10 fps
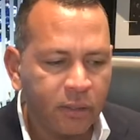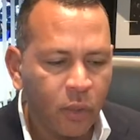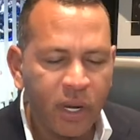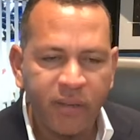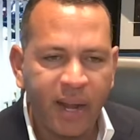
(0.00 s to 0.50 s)

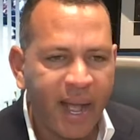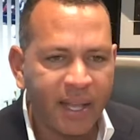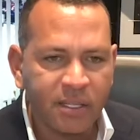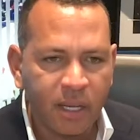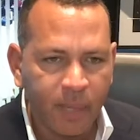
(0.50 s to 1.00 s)
don't even
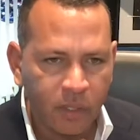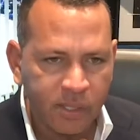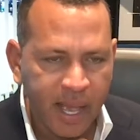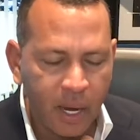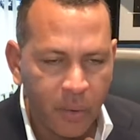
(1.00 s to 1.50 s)
ask about
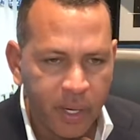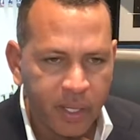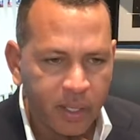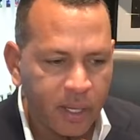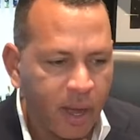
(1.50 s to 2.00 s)

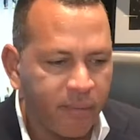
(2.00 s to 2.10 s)
salary.